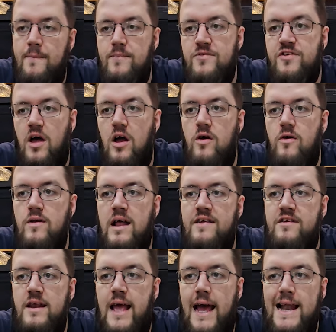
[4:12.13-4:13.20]
So that's
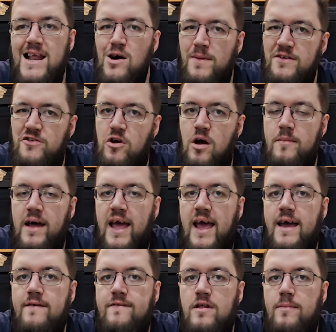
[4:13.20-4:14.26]
going to get a little bit too
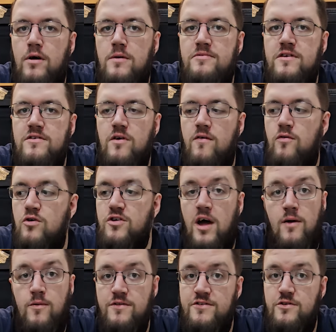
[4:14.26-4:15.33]
complicated for the purposes of what I
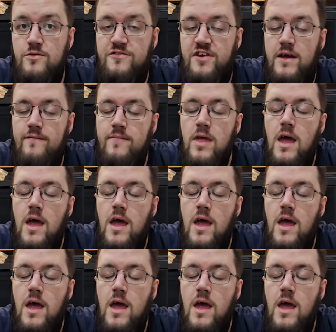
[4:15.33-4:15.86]
want to achieve.